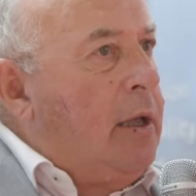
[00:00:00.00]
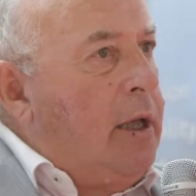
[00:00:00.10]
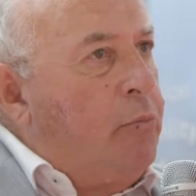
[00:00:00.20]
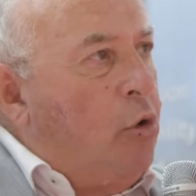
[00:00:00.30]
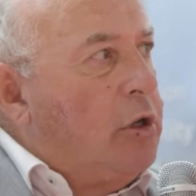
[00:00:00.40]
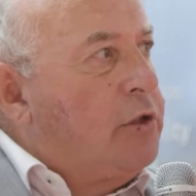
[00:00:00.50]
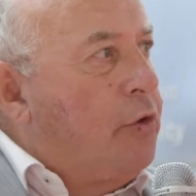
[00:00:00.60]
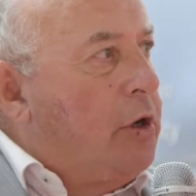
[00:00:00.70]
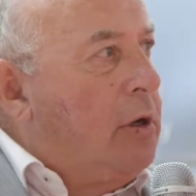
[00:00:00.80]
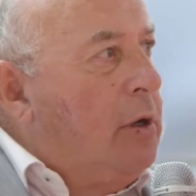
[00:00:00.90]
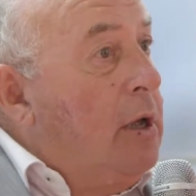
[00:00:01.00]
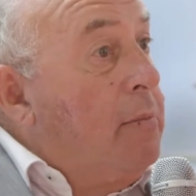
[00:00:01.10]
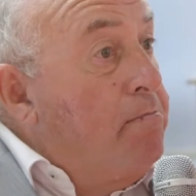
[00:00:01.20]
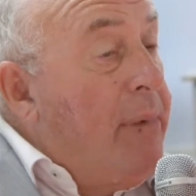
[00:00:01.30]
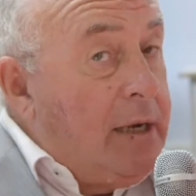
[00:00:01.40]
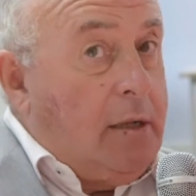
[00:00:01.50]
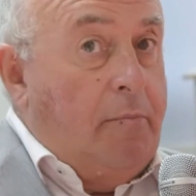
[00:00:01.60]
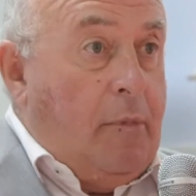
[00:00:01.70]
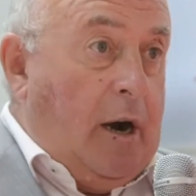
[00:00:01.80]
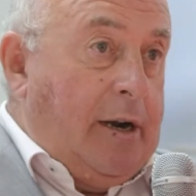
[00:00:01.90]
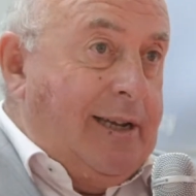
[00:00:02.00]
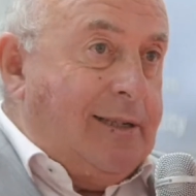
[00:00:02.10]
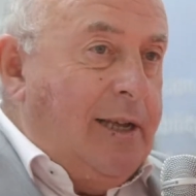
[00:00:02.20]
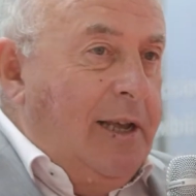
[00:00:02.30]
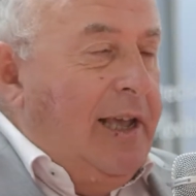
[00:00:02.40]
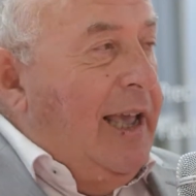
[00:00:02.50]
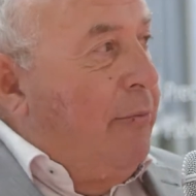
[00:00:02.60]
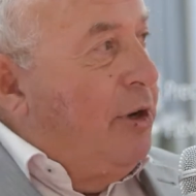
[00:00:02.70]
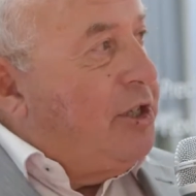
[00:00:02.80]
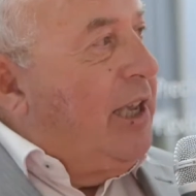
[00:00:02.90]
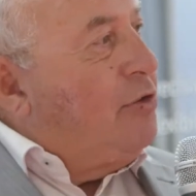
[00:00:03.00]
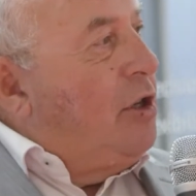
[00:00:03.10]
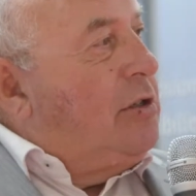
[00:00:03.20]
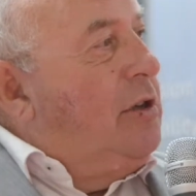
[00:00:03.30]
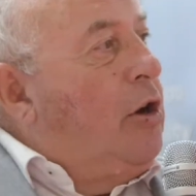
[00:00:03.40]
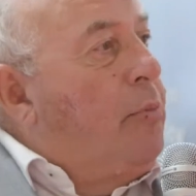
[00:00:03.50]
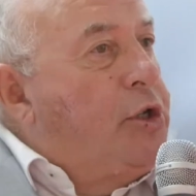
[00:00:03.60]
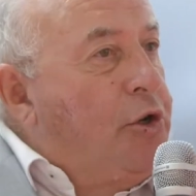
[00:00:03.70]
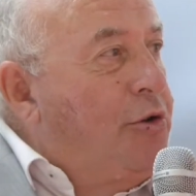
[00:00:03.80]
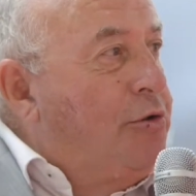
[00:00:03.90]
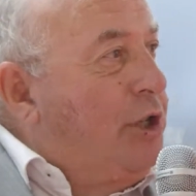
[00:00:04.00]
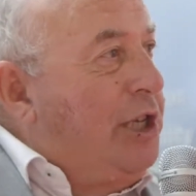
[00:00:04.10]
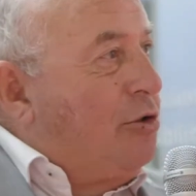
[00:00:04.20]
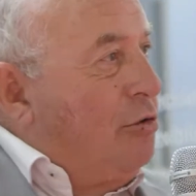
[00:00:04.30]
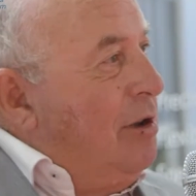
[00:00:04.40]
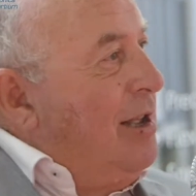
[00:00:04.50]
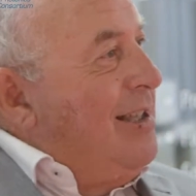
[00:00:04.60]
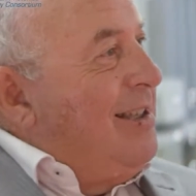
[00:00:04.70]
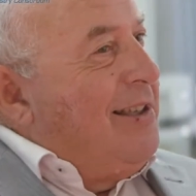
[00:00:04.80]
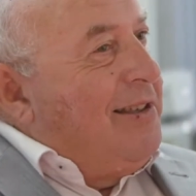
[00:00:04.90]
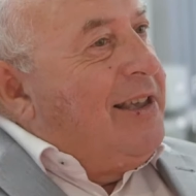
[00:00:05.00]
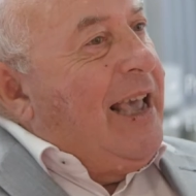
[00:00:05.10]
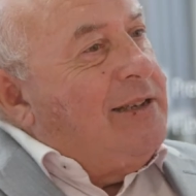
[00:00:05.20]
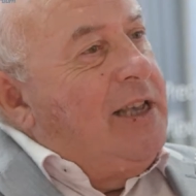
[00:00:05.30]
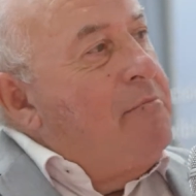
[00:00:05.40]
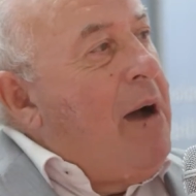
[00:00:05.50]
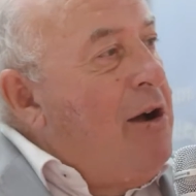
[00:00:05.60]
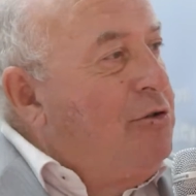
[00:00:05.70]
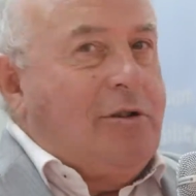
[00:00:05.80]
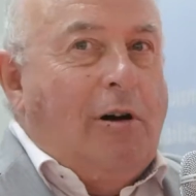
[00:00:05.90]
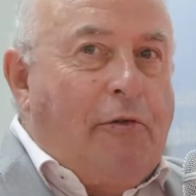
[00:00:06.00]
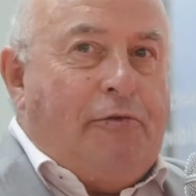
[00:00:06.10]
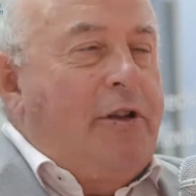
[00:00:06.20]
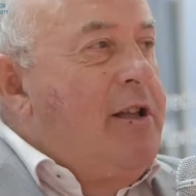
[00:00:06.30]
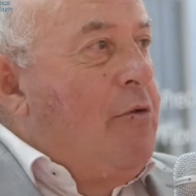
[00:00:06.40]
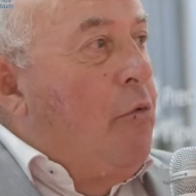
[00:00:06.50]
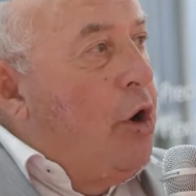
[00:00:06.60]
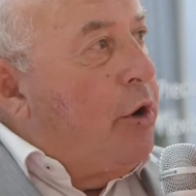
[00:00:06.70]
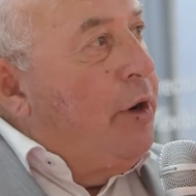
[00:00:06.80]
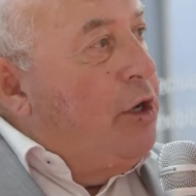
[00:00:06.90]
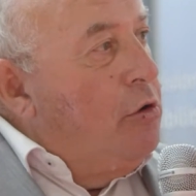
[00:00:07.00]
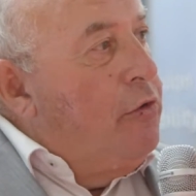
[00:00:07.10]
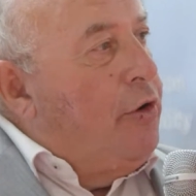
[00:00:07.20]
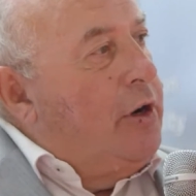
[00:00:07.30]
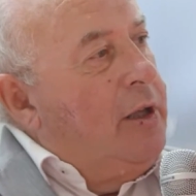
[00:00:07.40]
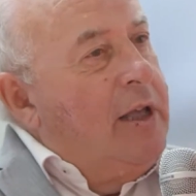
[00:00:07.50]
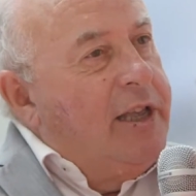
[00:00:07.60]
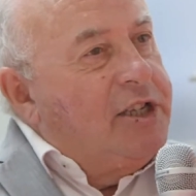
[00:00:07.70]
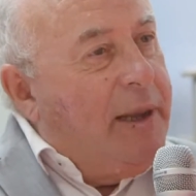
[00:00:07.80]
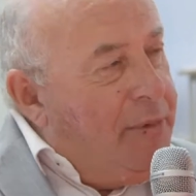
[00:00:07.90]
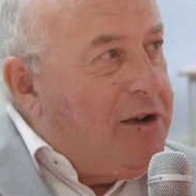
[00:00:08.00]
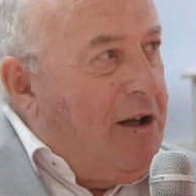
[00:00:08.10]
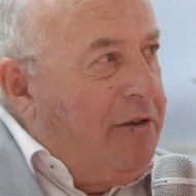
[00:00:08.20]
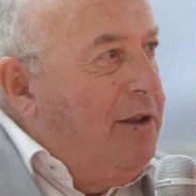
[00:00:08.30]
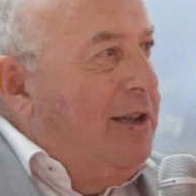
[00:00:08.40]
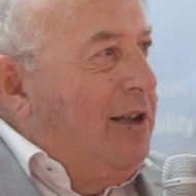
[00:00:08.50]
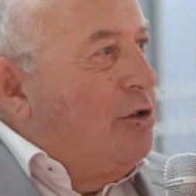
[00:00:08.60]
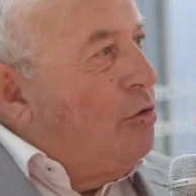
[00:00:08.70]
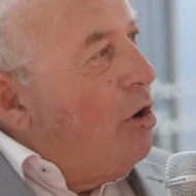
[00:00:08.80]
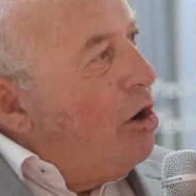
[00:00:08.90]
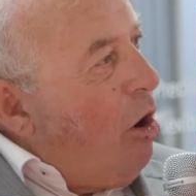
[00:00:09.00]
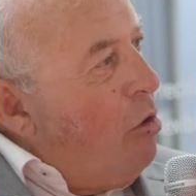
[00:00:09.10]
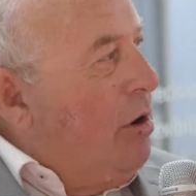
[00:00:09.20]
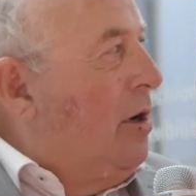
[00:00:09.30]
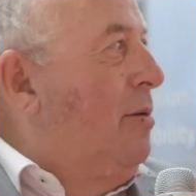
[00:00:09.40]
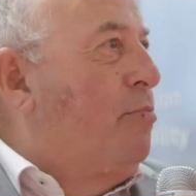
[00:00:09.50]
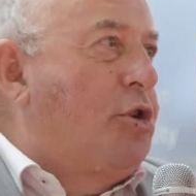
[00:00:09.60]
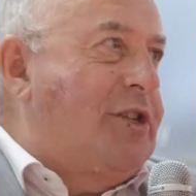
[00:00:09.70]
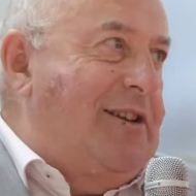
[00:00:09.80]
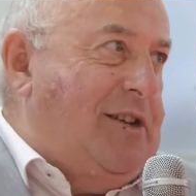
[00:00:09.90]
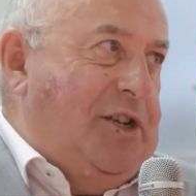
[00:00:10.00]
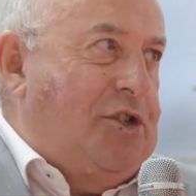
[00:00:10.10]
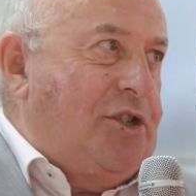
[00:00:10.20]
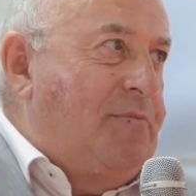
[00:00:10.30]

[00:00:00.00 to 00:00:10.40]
importance for the medical market, which gives us an opportunity to get the amount of work we do for the semicon to a lower percentage.